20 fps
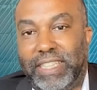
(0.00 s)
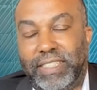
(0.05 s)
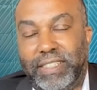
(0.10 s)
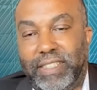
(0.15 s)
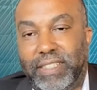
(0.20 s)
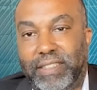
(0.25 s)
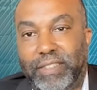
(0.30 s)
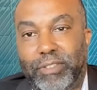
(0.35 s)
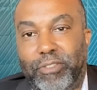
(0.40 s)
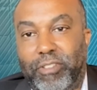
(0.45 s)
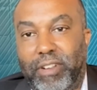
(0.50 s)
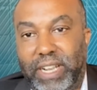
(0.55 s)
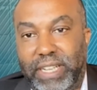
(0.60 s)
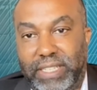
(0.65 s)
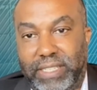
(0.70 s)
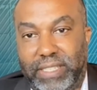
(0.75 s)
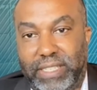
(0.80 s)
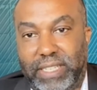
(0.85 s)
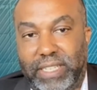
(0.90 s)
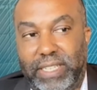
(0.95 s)
this is
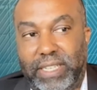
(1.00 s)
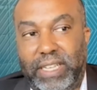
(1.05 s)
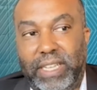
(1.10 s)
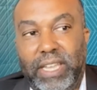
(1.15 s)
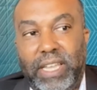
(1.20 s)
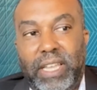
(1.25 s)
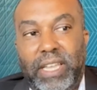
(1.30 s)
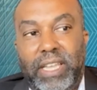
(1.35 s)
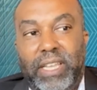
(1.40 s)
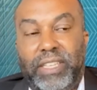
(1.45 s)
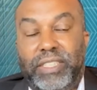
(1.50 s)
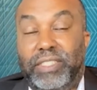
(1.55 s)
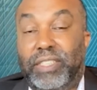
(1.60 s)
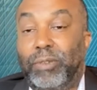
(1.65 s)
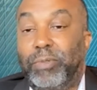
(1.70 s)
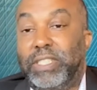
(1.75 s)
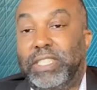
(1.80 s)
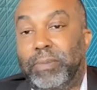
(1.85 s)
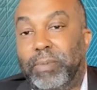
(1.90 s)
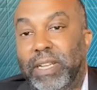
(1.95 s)
crazy.
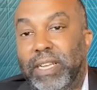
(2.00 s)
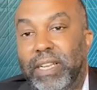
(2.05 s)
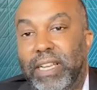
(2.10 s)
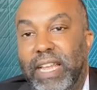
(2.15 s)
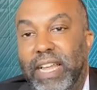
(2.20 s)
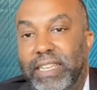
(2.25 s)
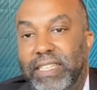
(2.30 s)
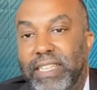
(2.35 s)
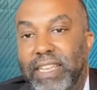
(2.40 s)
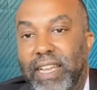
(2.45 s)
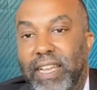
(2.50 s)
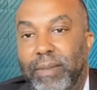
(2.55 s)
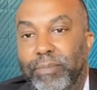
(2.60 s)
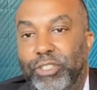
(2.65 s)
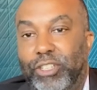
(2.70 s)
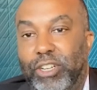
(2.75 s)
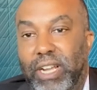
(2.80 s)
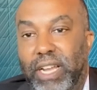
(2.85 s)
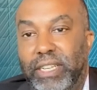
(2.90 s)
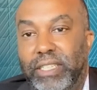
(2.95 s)
So we spent a lot of time
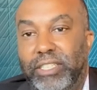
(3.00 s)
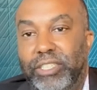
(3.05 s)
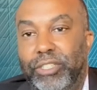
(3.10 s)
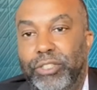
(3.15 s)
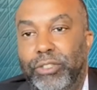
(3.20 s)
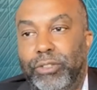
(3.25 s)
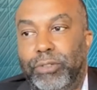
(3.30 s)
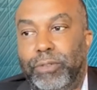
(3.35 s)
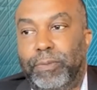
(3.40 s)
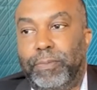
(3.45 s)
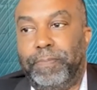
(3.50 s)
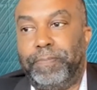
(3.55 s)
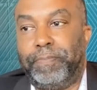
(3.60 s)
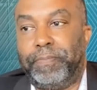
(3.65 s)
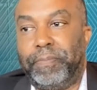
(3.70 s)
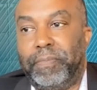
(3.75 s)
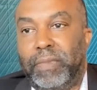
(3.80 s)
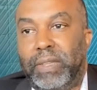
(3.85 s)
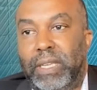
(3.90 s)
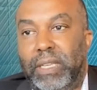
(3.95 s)
trying to
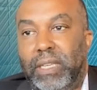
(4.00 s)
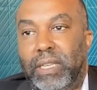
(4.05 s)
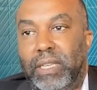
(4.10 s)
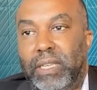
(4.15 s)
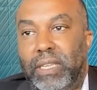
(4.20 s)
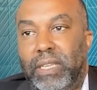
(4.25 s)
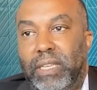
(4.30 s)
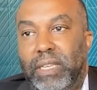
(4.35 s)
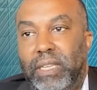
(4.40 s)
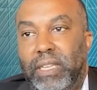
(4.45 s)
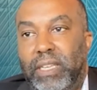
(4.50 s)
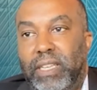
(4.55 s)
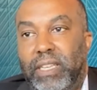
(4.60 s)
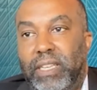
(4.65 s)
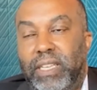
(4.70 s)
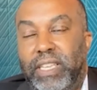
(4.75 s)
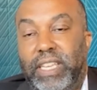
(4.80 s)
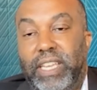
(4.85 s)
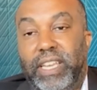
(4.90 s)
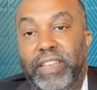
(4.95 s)

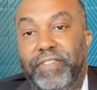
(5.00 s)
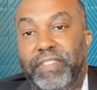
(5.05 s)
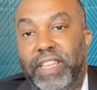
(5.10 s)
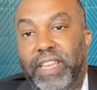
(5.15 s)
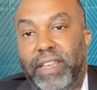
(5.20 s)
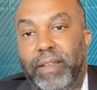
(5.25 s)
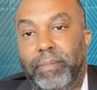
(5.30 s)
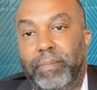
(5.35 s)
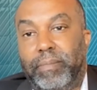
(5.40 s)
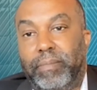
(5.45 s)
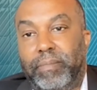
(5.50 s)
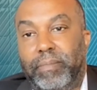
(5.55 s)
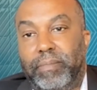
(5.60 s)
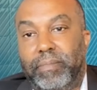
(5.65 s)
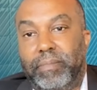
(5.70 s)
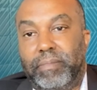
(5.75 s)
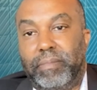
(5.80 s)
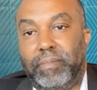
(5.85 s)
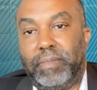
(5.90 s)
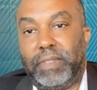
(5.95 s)
give them
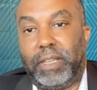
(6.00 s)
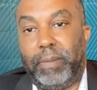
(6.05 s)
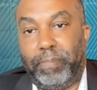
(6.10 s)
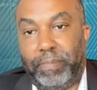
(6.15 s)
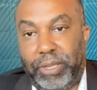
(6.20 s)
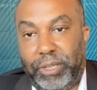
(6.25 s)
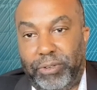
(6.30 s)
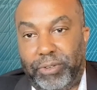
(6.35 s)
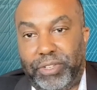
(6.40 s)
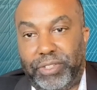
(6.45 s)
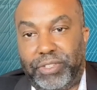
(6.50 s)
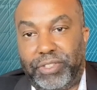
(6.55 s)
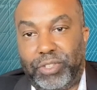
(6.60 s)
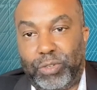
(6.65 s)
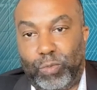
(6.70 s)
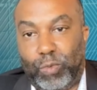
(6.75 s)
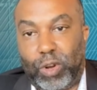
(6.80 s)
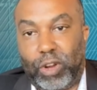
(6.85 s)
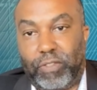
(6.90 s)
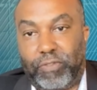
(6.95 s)
computers
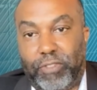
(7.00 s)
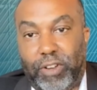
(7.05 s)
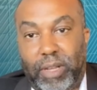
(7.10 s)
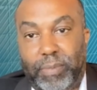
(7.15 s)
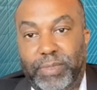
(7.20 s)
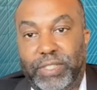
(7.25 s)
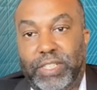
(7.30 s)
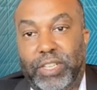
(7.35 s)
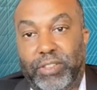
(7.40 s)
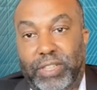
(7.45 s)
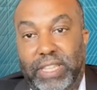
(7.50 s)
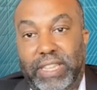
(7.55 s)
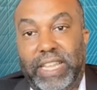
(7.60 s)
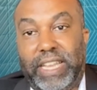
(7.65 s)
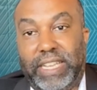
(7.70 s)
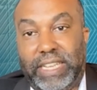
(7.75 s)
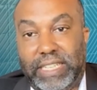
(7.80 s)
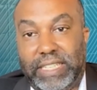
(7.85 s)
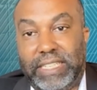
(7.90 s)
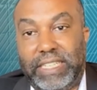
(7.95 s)
to work from so that
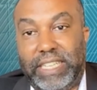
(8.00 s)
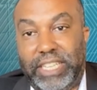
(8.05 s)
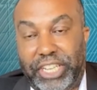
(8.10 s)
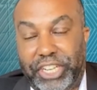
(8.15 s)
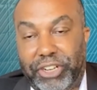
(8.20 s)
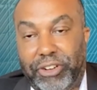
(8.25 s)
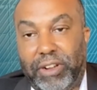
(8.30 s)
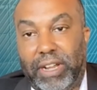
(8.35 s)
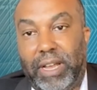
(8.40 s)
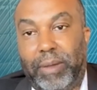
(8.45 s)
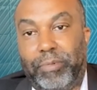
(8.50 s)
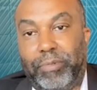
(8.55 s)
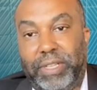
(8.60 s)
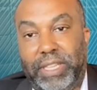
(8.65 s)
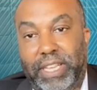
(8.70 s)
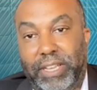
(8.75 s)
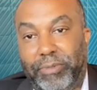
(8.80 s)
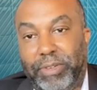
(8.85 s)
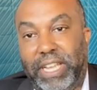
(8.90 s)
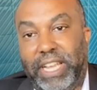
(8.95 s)
they could gear up.
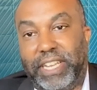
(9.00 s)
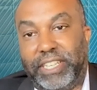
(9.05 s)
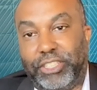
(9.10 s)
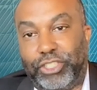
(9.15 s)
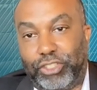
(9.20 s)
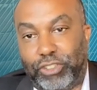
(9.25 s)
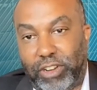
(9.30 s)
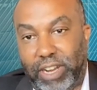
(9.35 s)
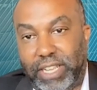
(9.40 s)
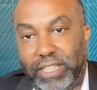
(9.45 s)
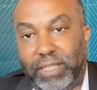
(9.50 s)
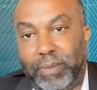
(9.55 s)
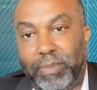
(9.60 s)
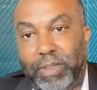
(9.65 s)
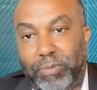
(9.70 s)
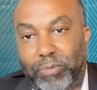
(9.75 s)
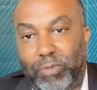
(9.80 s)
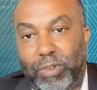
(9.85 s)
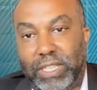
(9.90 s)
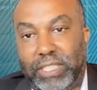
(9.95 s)
Then we had to train them
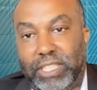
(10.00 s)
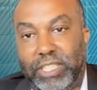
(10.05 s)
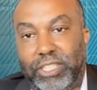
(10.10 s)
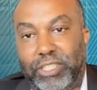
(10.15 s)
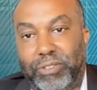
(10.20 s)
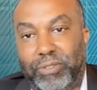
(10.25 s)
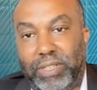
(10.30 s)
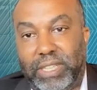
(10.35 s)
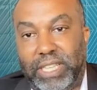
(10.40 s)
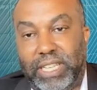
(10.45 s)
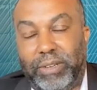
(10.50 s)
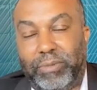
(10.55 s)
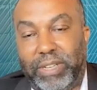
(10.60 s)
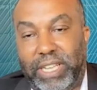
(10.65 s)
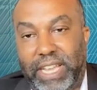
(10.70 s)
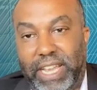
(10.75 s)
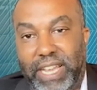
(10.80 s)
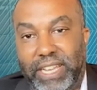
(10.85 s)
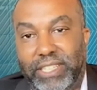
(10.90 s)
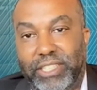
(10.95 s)
on what to do, and then we
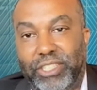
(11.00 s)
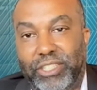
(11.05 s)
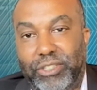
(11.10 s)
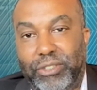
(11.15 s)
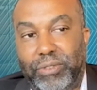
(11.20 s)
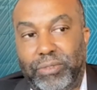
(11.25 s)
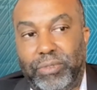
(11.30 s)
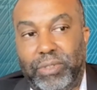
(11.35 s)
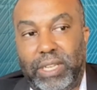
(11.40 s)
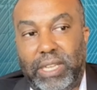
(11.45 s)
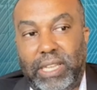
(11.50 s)
had to